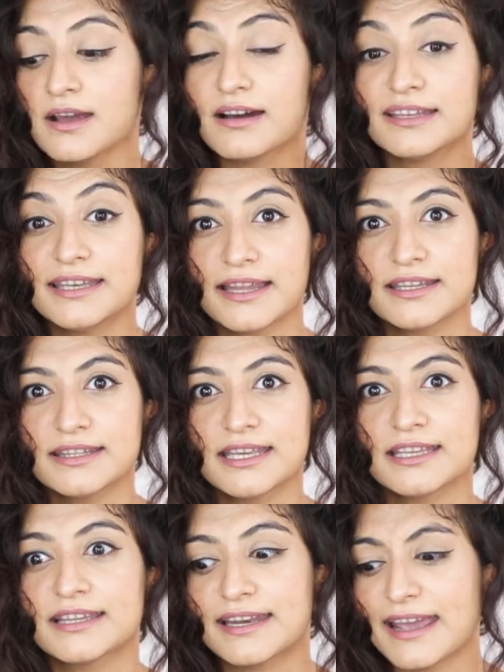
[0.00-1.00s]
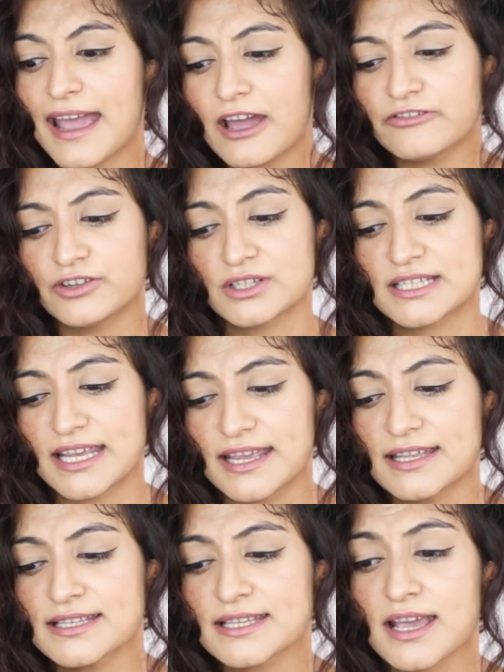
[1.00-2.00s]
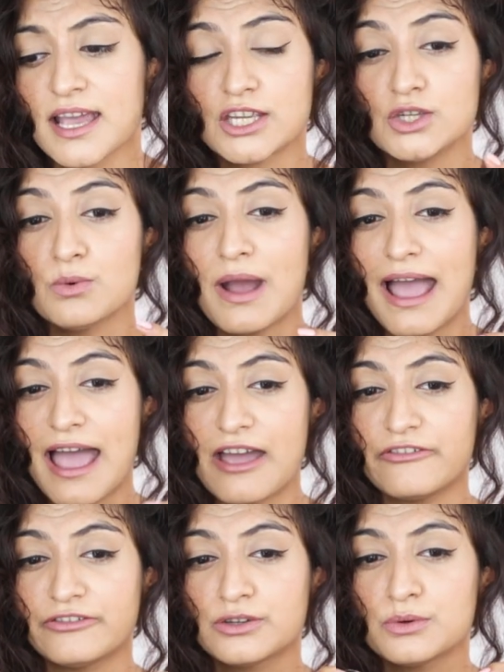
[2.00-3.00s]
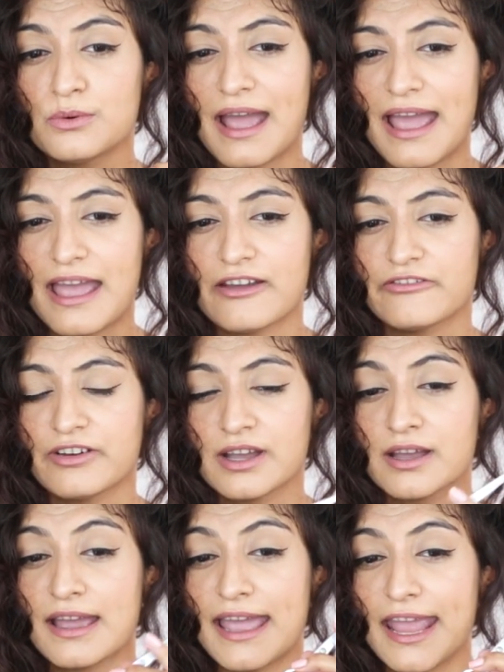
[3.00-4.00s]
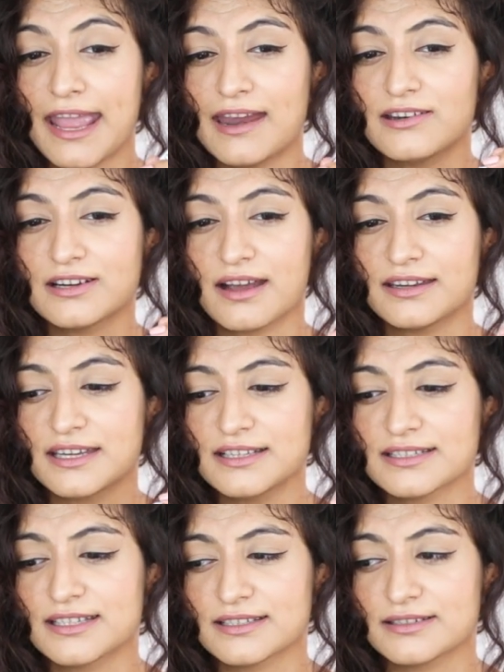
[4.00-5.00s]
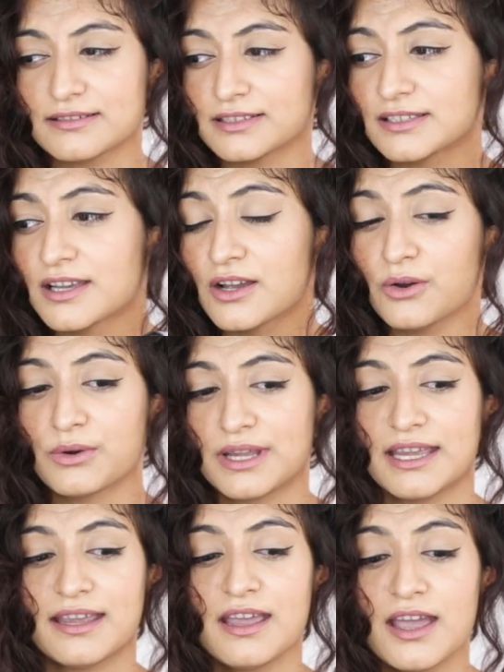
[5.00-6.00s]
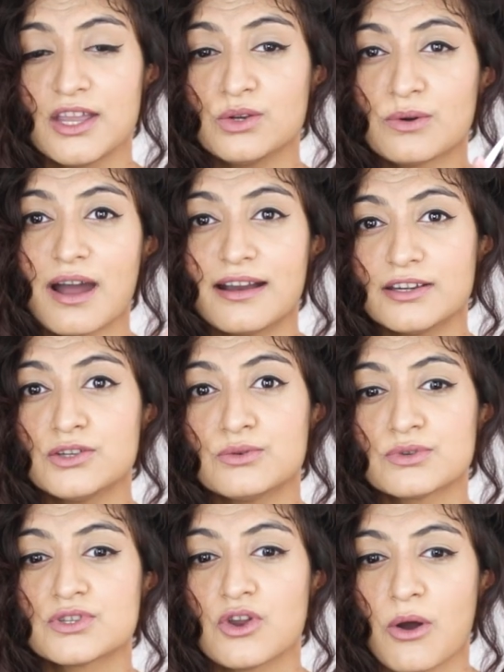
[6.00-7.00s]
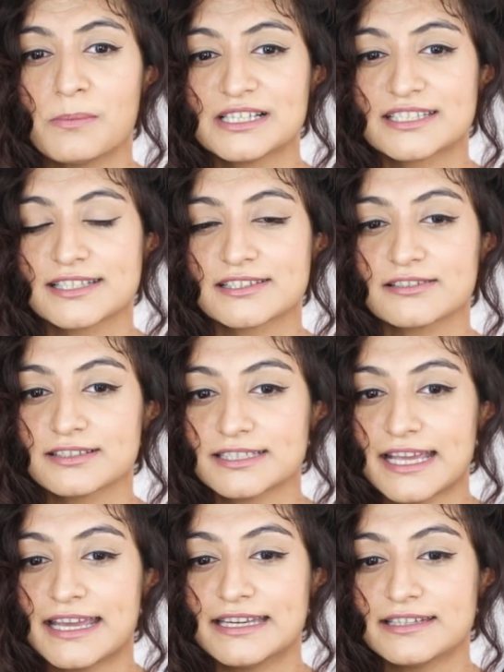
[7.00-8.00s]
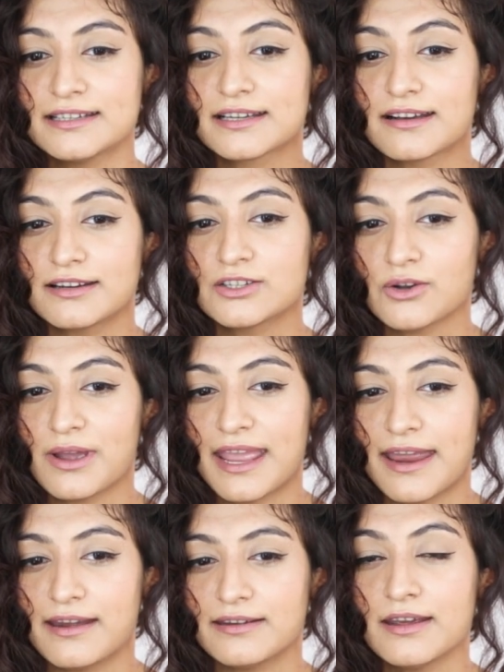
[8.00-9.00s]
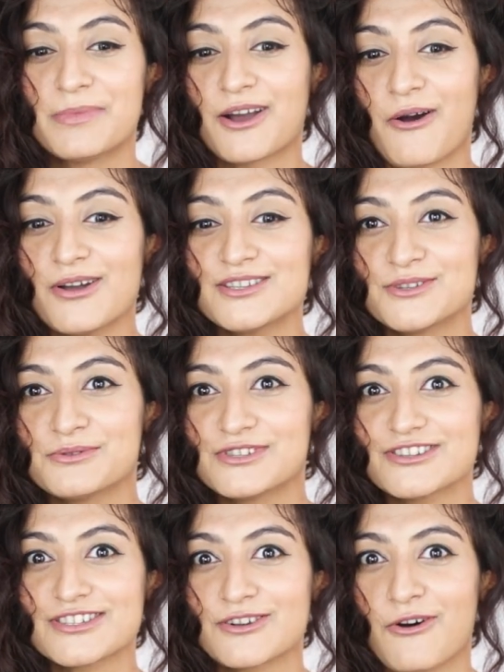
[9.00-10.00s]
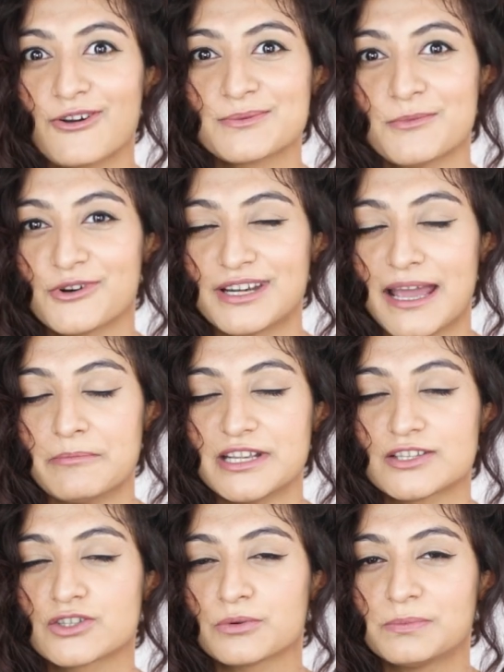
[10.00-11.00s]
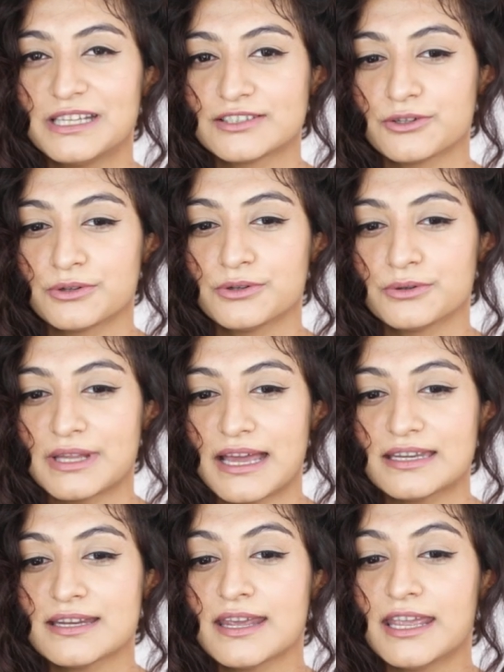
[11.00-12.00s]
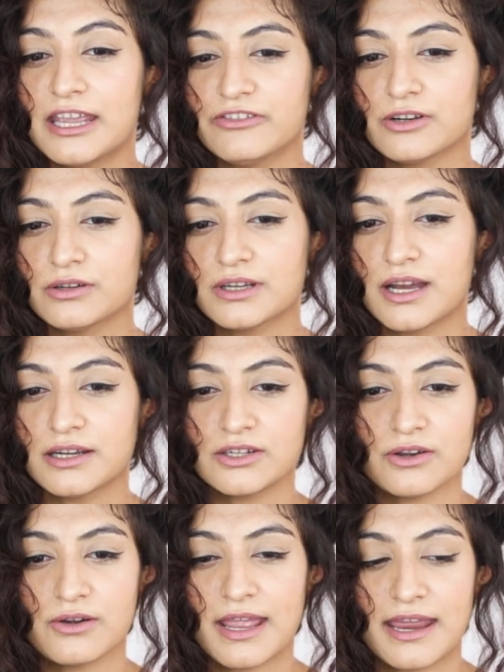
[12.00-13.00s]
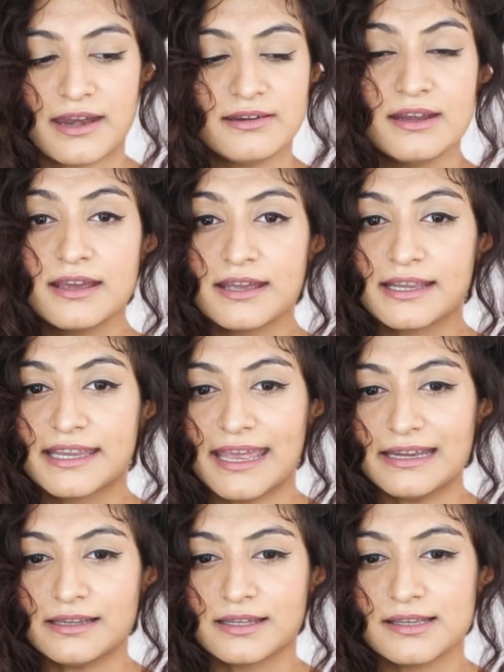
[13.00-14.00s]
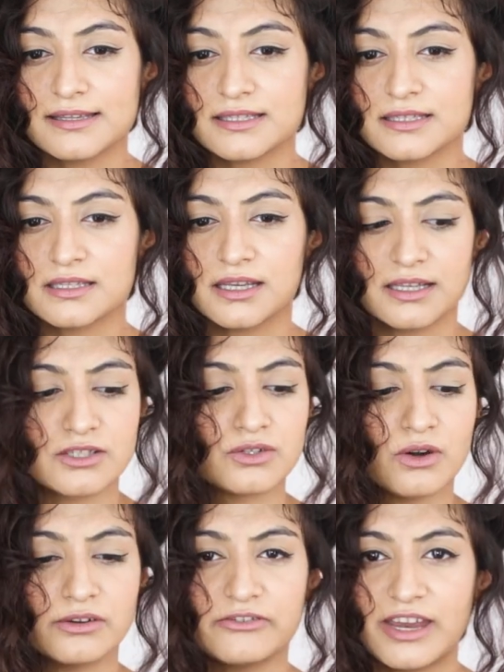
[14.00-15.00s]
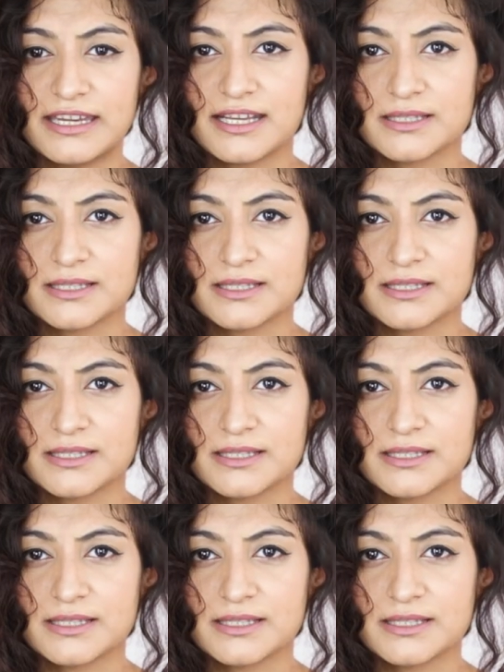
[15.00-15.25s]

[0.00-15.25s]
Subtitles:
Another thing that I have to say is you have to have hair cutting scissors, okay? You can't use normal scissors and cut your hair because you'll just cause more damage. So please don't do that. If you're gonna cut your hair, get this. It's not very